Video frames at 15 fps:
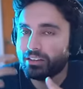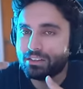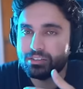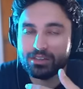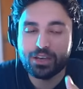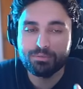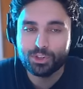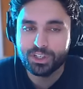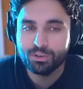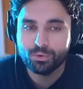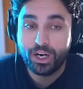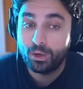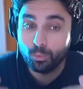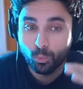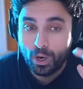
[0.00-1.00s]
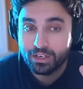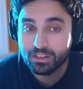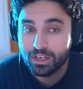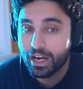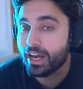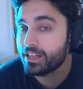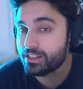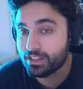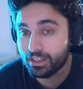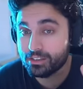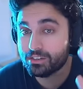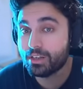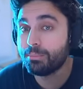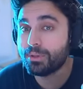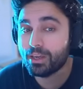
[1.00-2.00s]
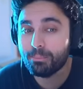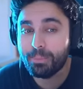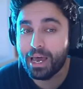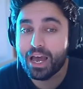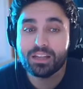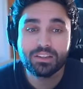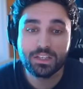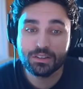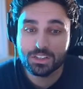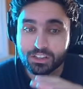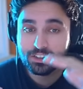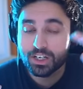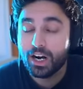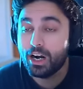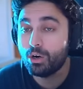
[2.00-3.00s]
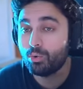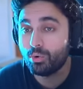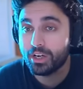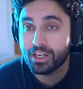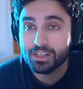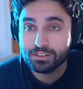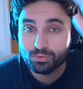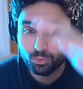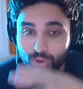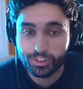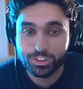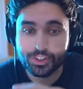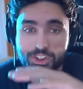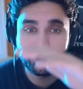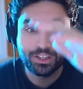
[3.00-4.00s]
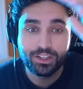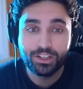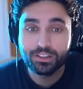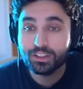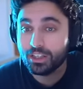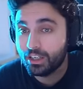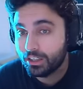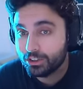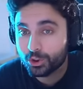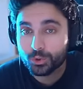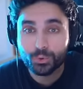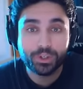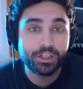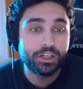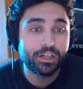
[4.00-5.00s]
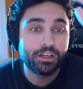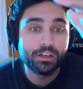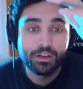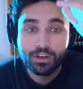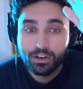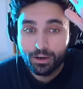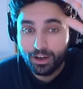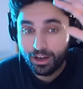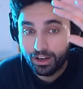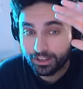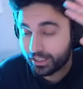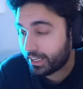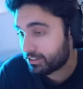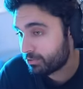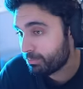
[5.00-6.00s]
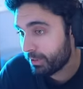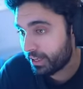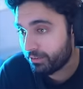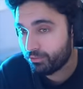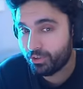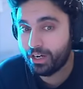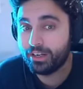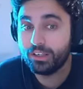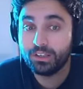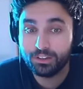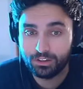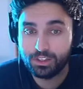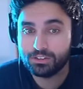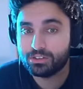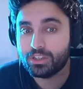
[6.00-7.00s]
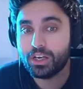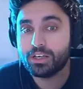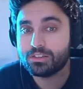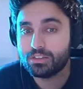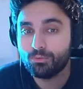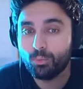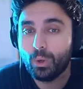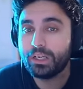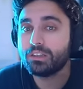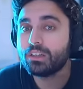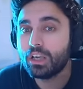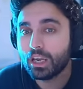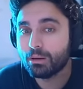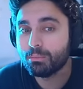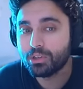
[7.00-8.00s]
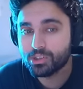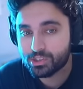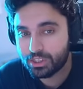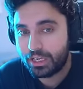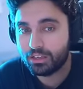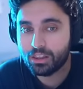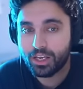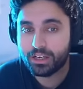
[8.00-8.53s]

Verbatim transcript: like the same thing, right? One guy does something bad, then the entire race, religion, country, uh, gets blamed, right? And in this case, if one gamer sent